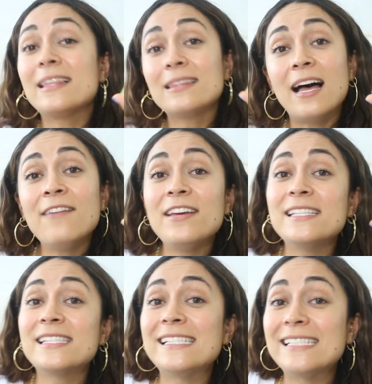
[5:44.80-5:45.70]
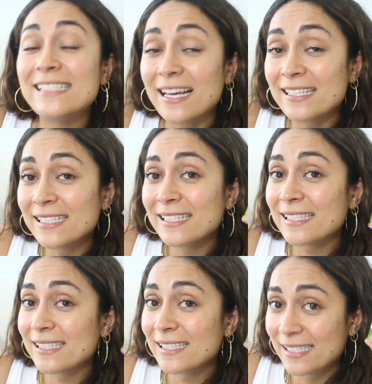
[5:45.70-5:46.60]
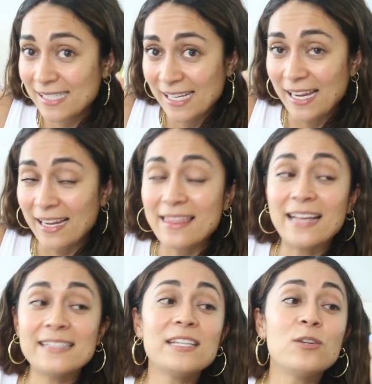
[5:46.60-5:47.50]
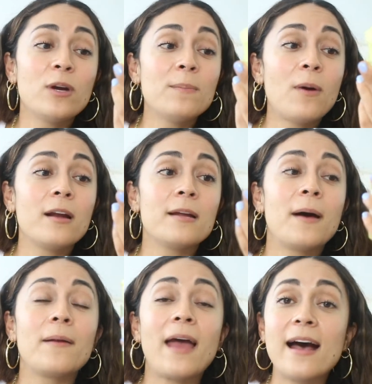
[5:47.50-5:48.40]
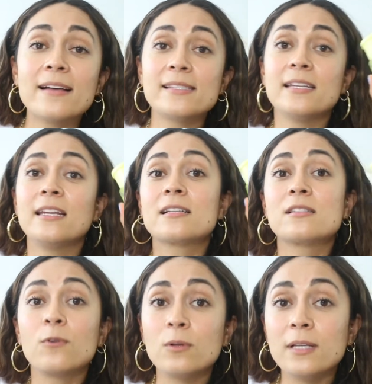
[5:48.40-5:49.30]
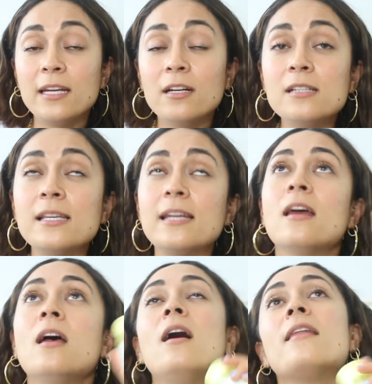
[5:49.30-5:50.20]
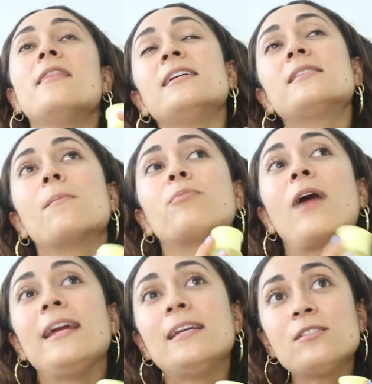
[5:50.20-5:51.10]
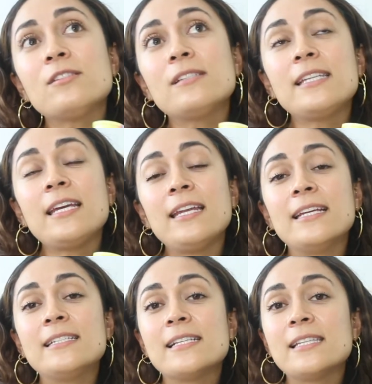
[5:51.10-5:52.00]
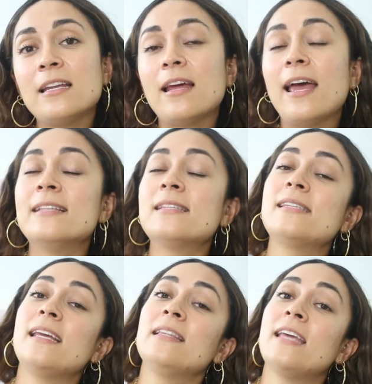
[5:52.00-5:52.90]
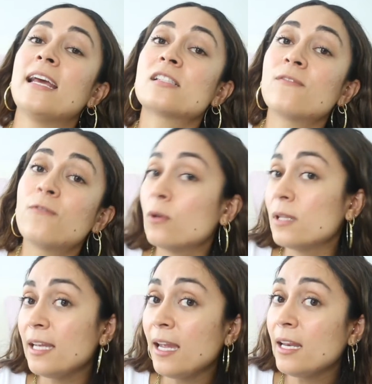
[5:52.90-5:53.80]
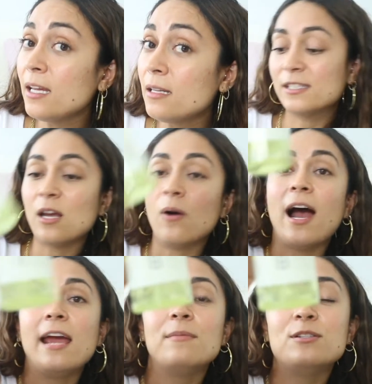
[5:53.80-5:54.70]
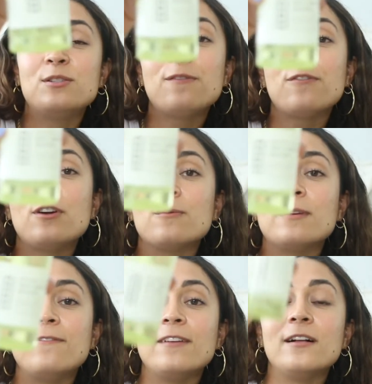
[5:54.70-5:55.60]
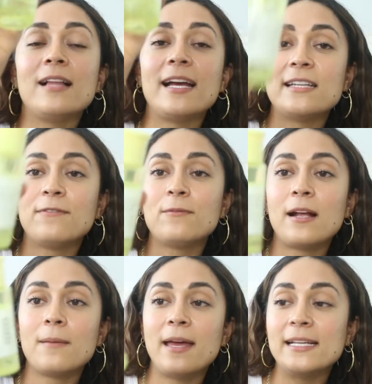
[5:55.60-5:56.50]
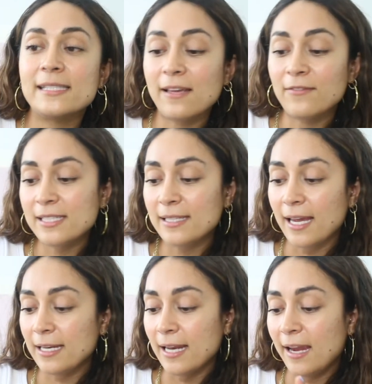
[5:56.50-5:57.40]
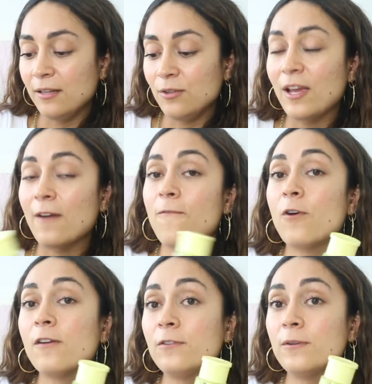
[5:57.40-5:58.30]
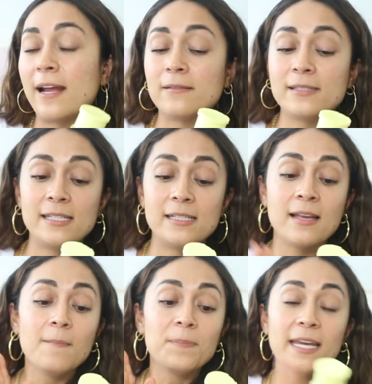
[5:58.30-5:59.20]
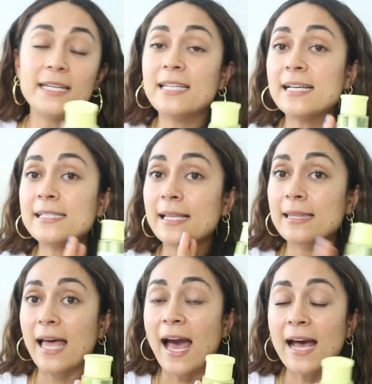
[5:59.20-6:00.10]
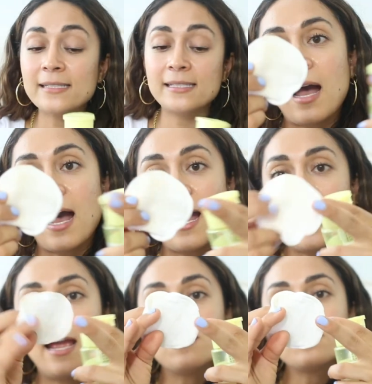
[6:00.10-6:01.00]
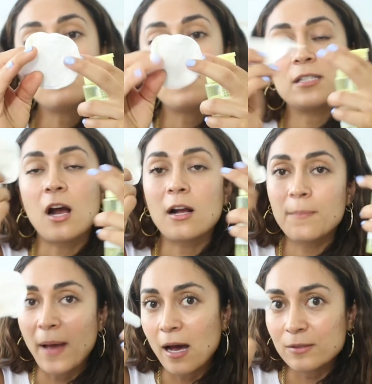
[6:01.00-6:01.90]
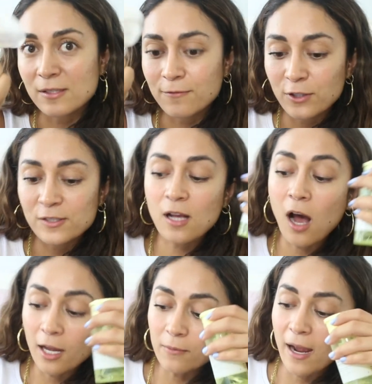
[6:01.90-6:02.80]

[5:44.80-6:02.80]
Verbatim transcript: I love is it doesn't sting. And that's the annoying part about acid exfoliate exfoliators. And this brightens your skin. It doesn't insanely exfoliate it. So I'm due for a refill. I definitely recommend It's $17.99. You get four fluid ounces. It does last. I also want to talk about Versed Cotton